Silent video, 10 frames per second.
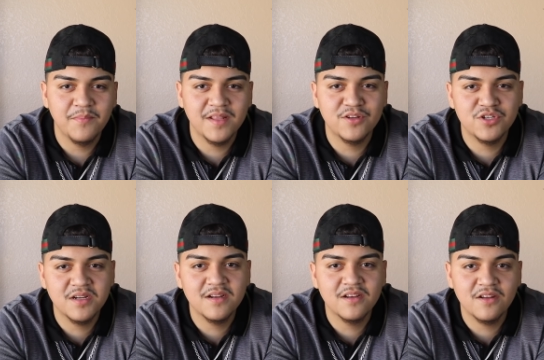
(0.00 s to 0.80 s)
make the
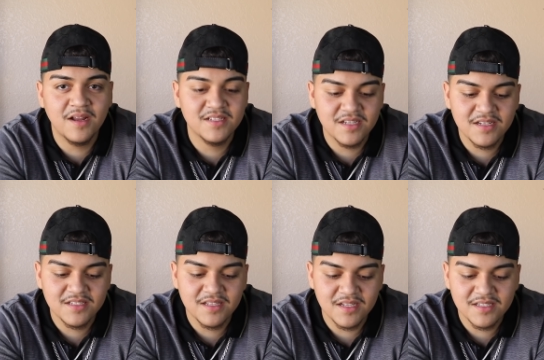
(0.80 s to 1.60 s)
truck look not as good
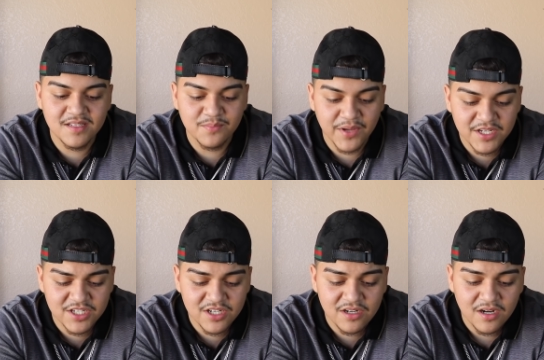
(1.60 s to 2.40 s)
as it does in the
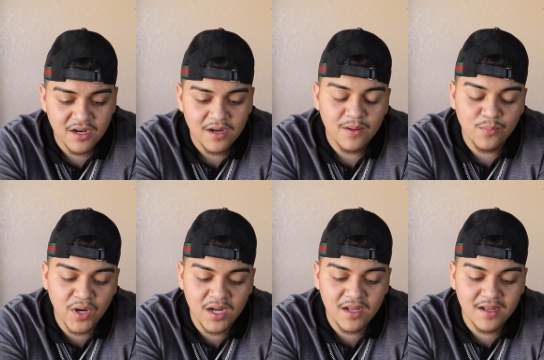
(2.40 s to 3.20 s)
picture.
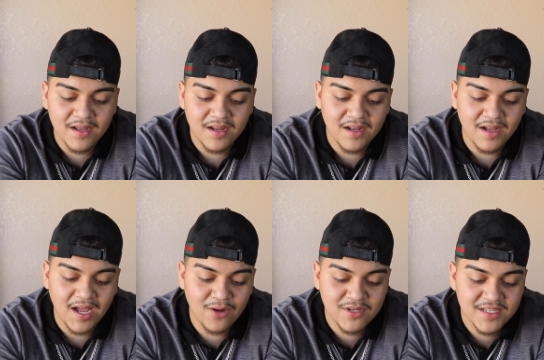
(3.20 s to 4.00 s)
But
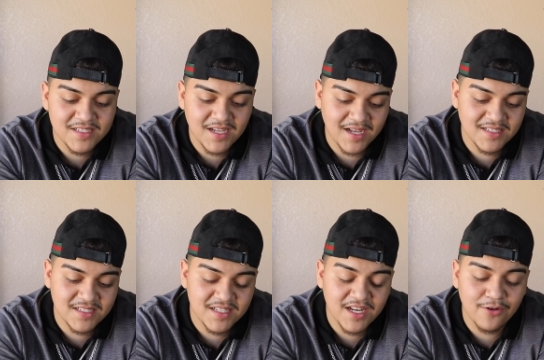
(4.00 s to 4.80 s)
how he has it
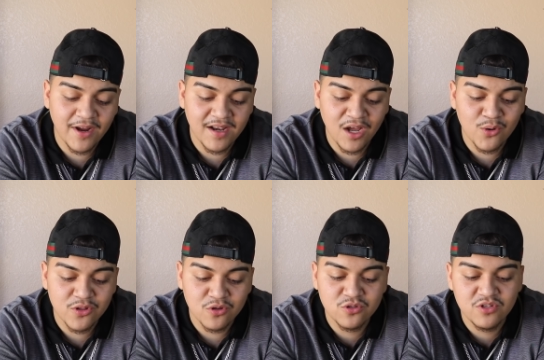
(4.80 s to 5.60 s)
sitting right now
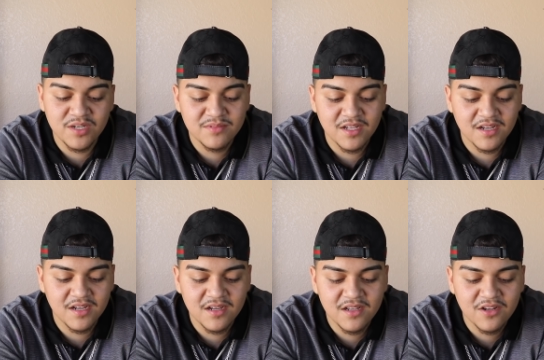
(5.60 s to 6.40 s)
with those rims, the
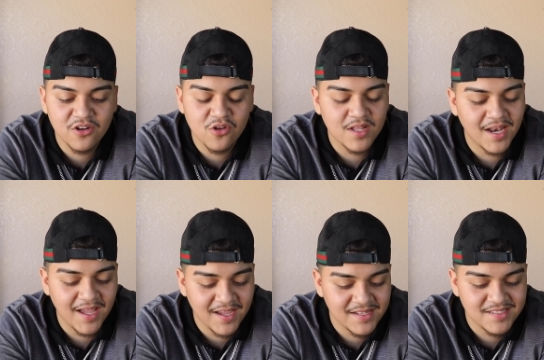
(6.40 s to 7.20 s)
hood, you know, the
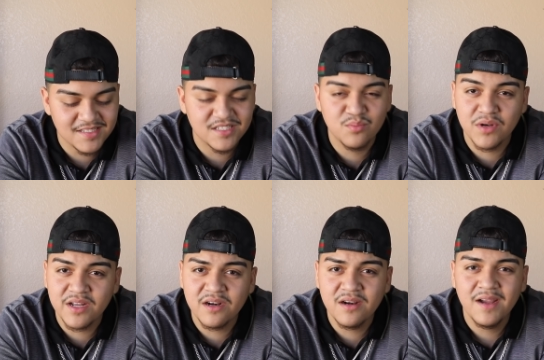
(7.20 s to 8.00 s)
lights, the
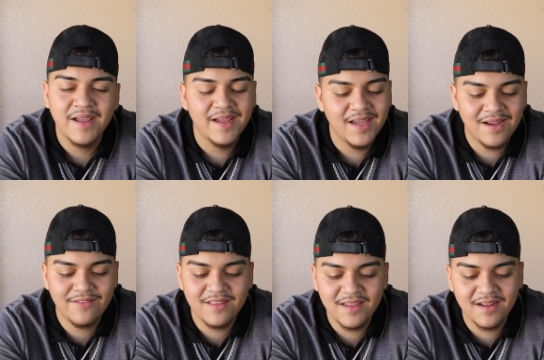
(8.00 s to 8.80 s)
splitter,
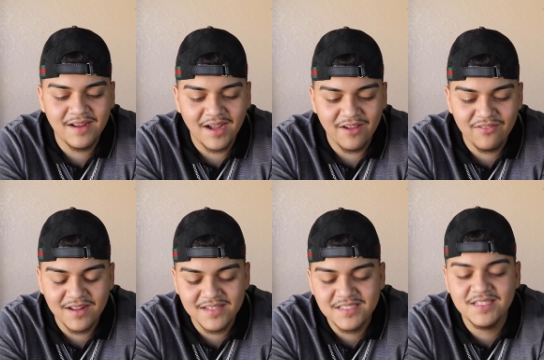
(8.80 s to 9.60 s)
everything. I feel
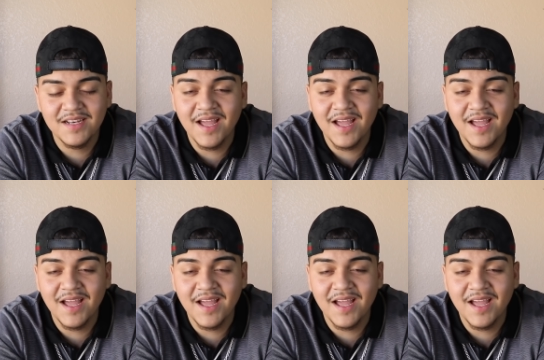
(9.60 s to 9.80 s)
like this is a